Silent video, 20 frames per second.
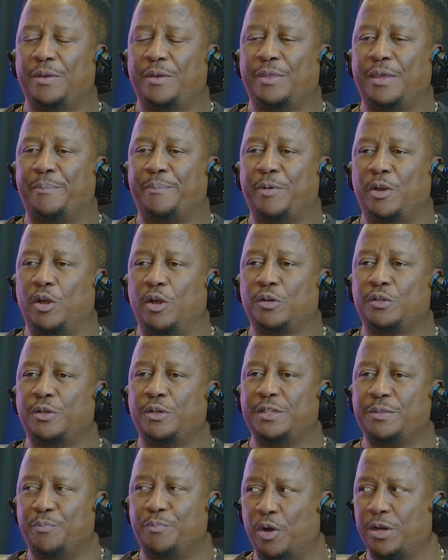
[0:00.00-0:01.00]
that belonged to
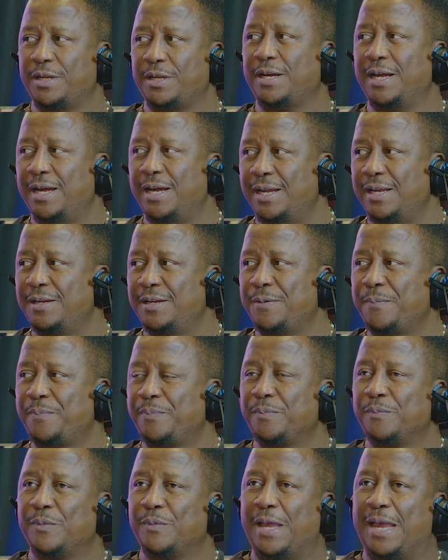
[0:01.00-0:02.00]
his bodyguard
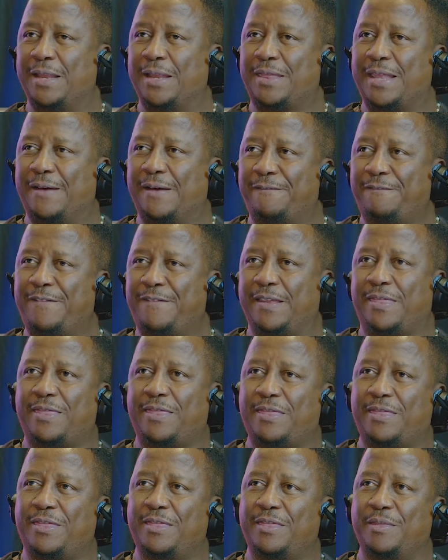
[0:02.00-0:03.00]
at the
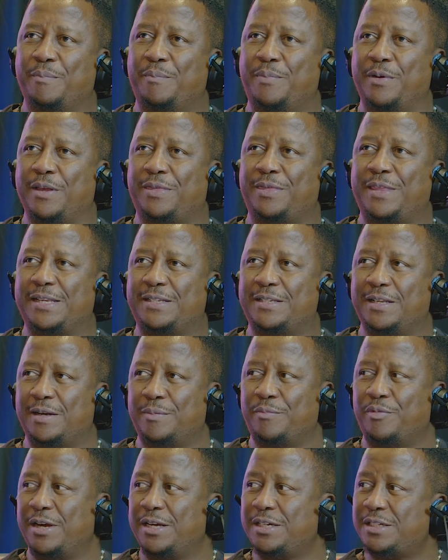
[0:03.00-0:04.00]
5th birthday
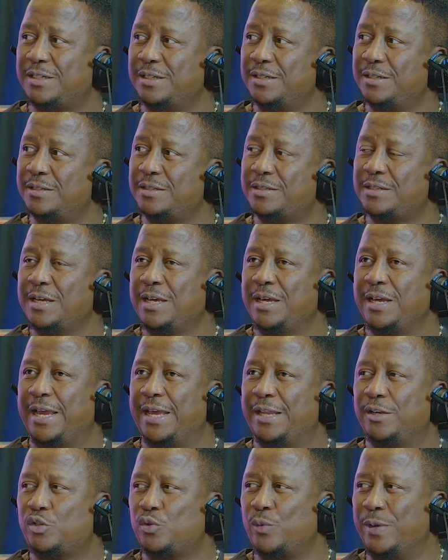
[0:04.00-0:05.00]
celebration
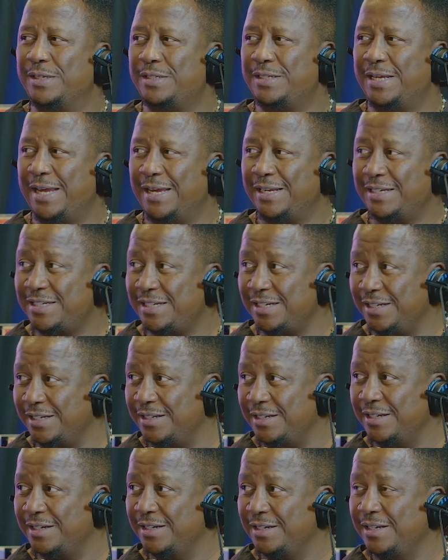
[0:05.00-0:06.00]
in
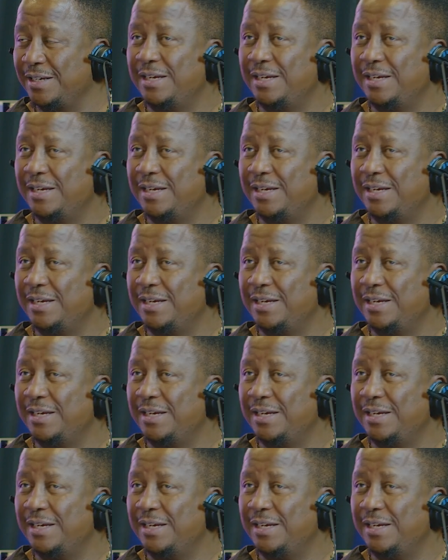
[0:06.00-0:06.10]
2018.